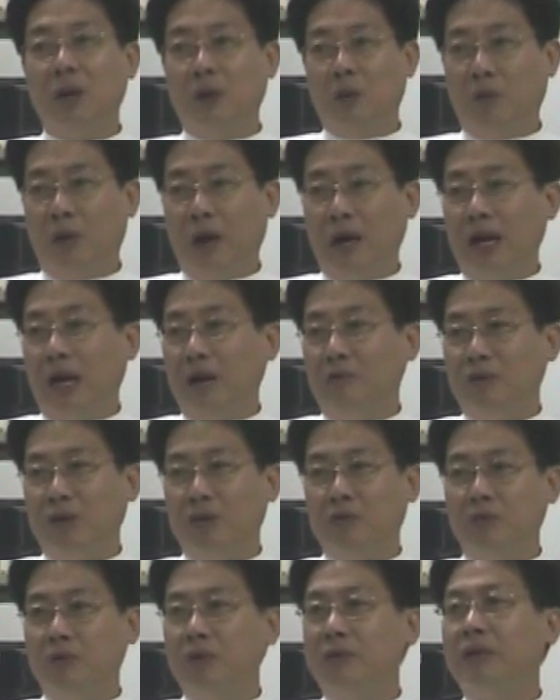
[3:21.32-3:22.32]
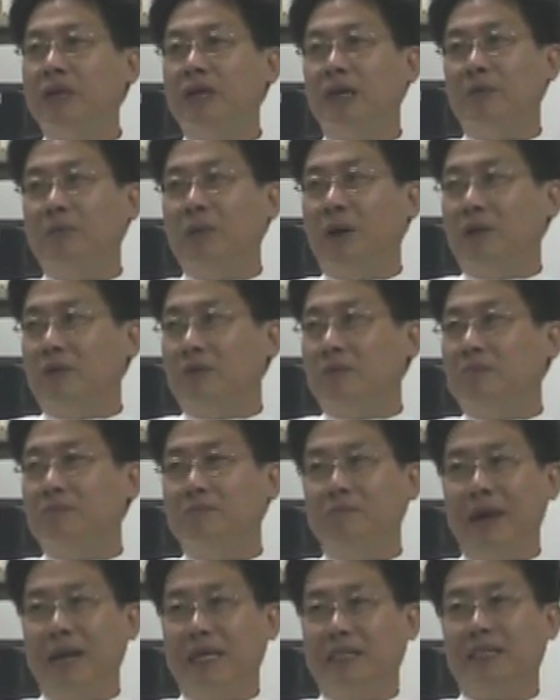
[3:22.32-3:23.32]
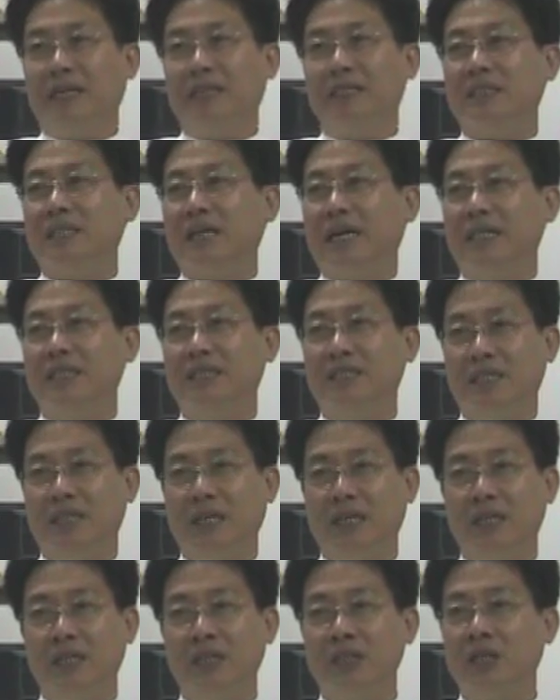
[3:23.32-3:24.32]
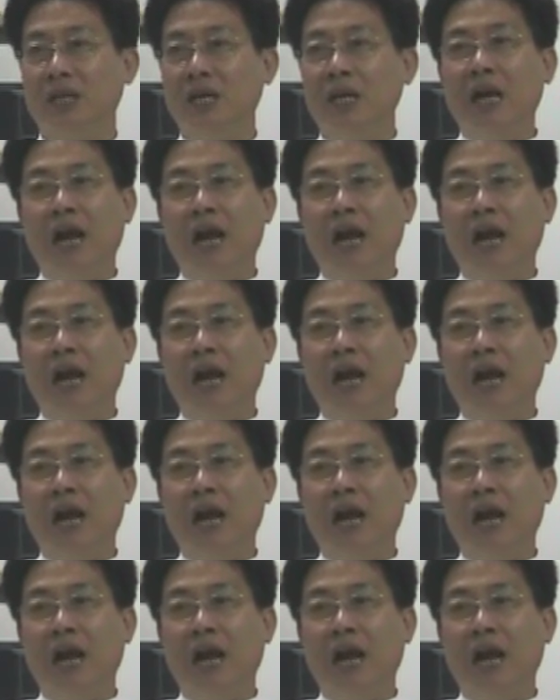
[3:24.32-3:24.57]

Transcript: why are we worried about maths and science in English?